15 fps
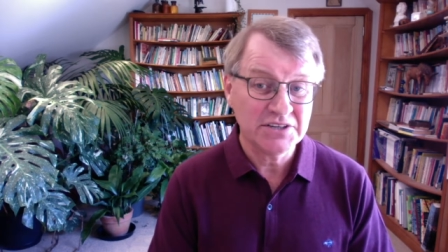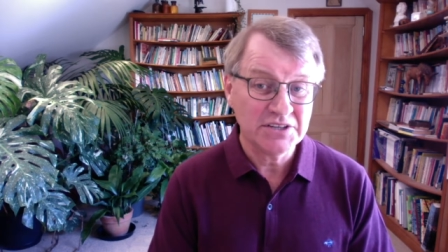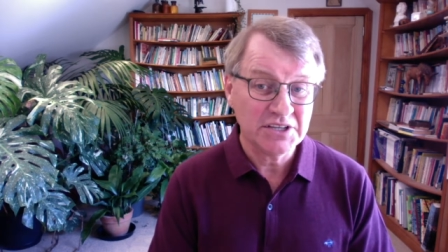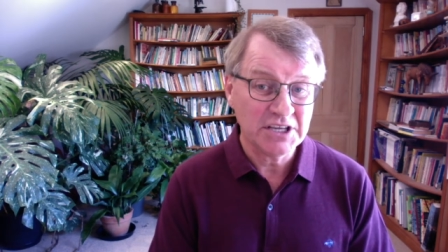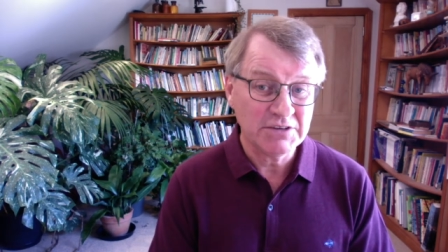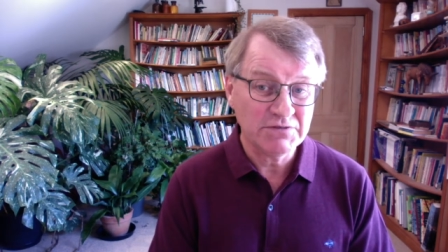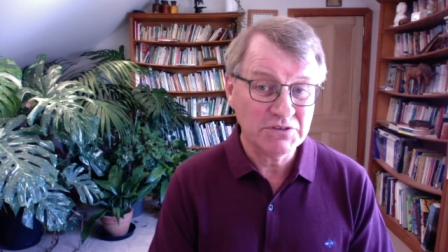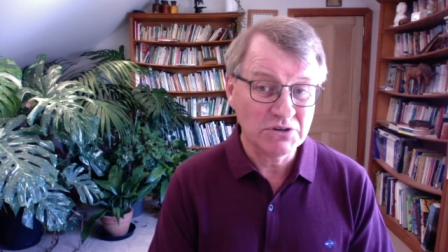
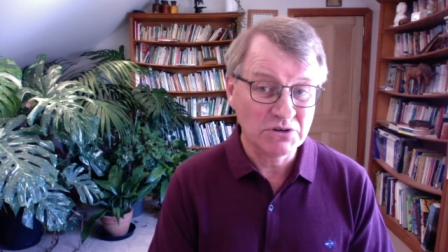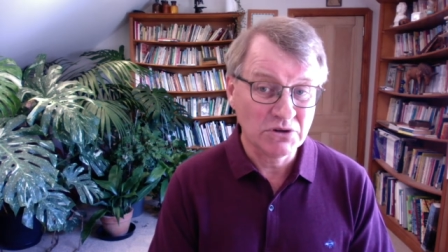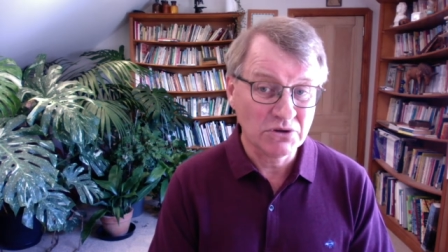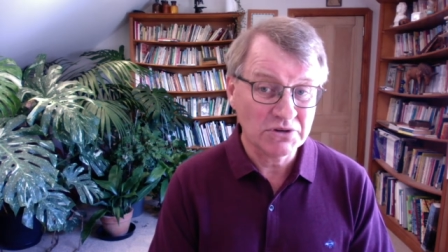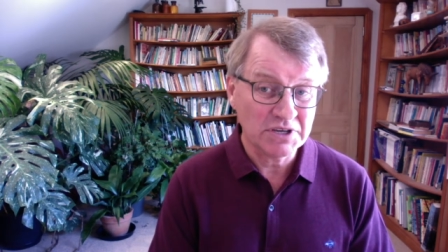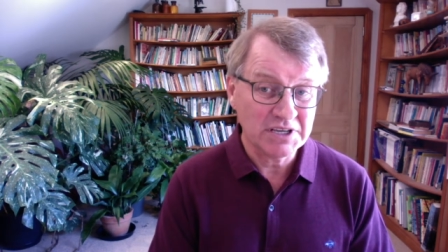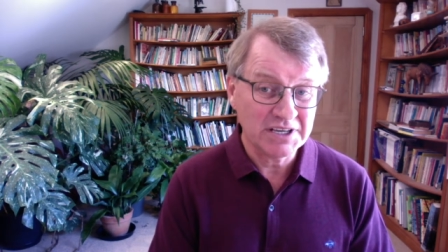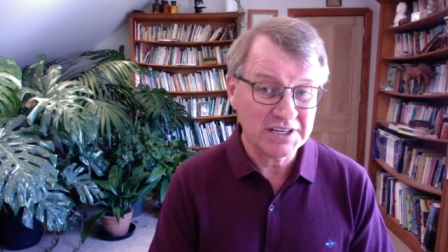if you're
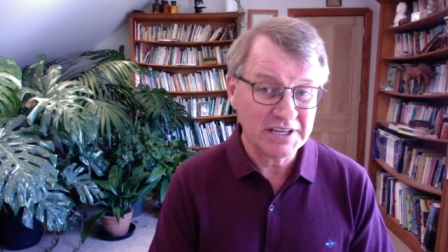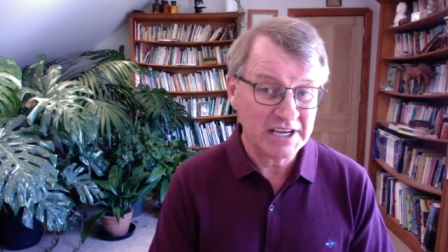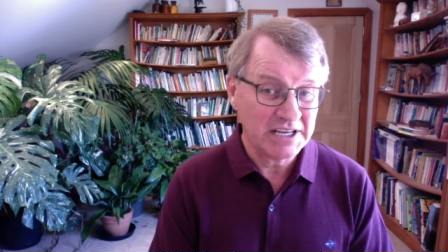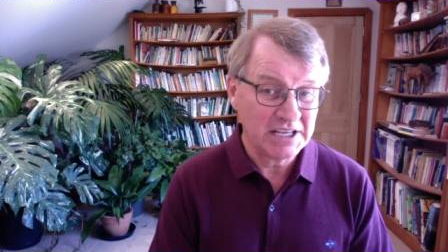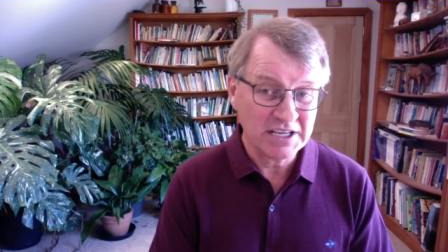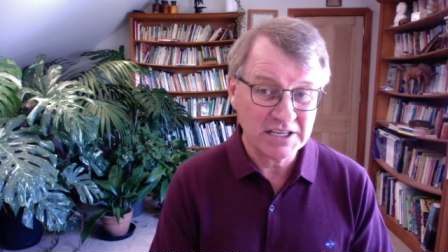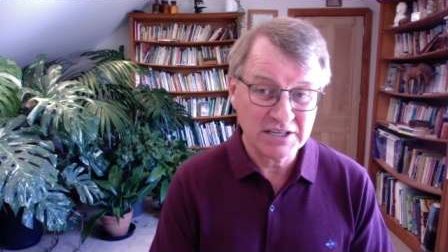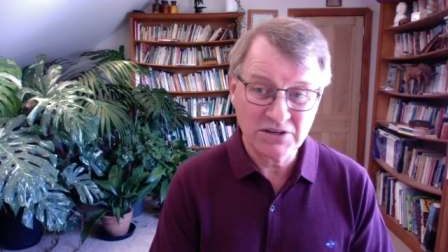looking at
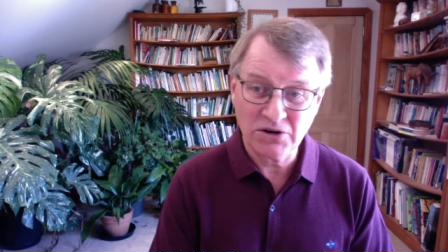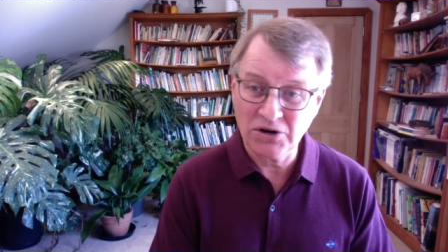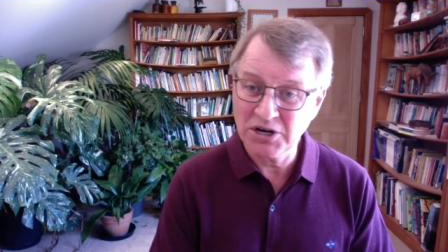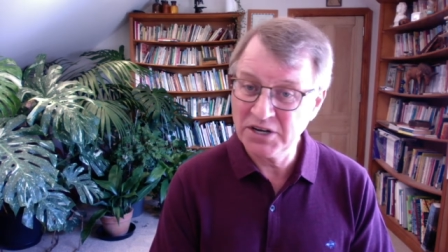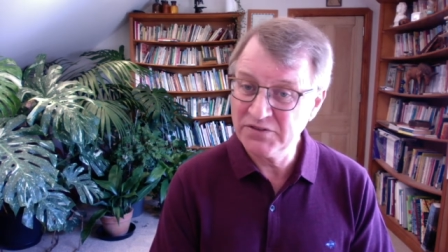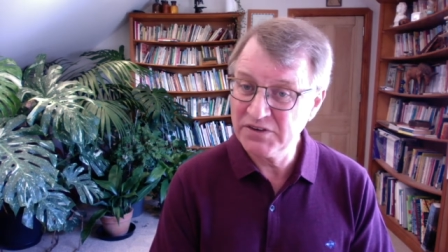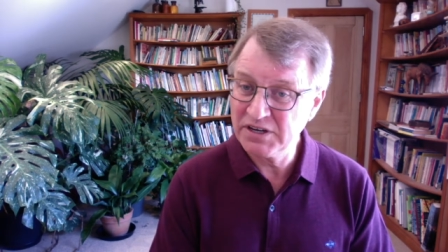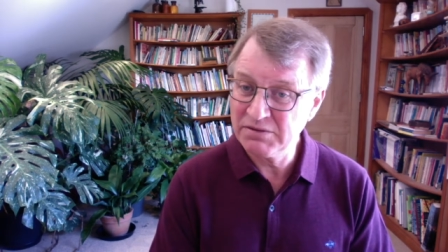any kind
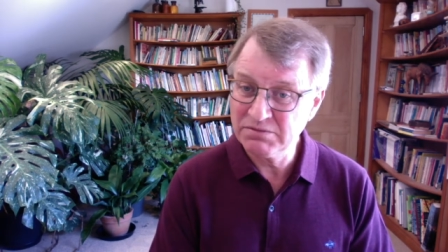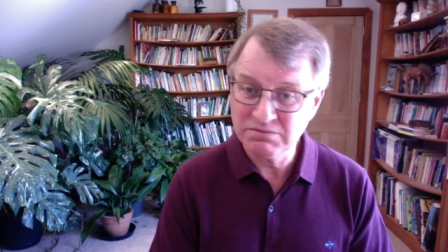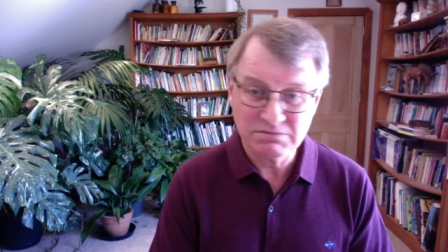of a,